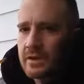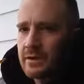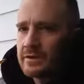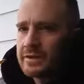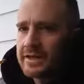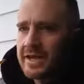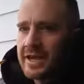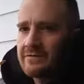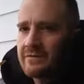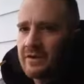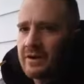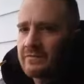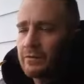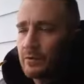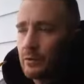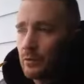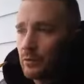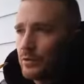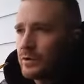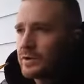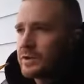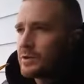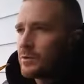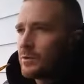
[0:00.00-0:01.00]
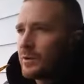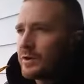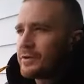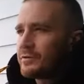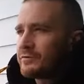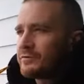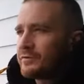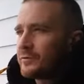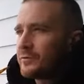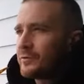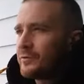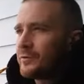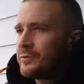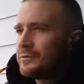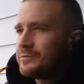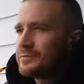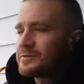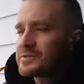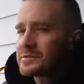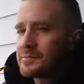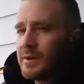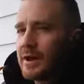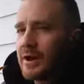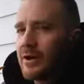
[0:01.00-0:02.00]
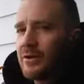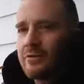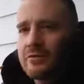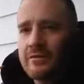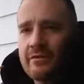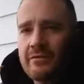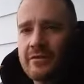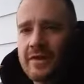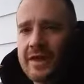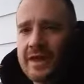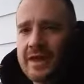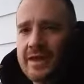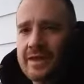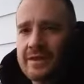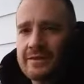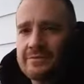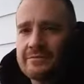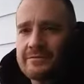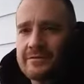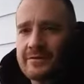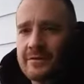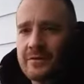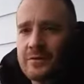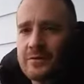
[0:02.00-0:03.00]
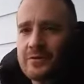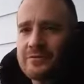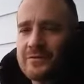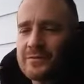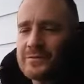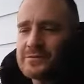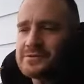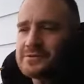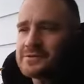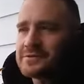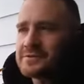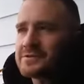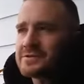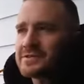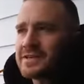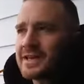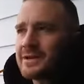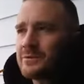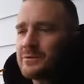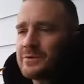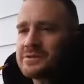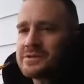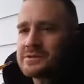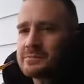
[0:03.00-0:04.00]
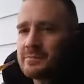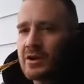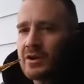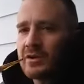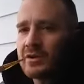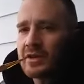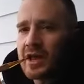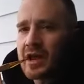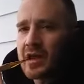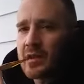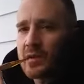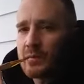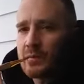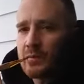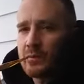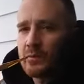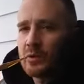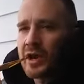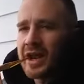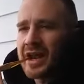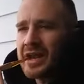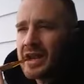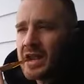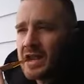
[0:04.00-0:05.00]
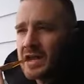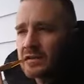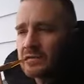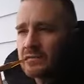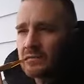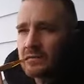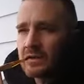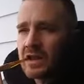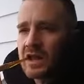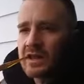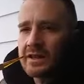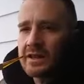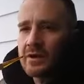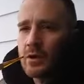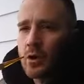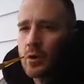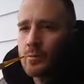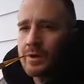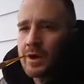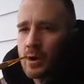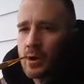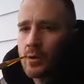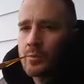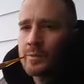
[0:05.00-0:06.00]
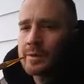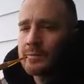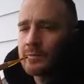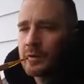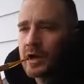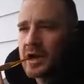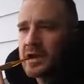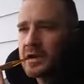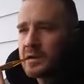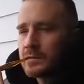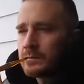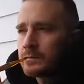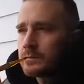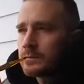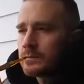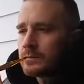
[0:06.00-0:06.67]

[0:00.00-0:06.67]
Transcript: it gave off a really wonderful smell. They, the Herfers said it would smell like bread, like home, homemade bread.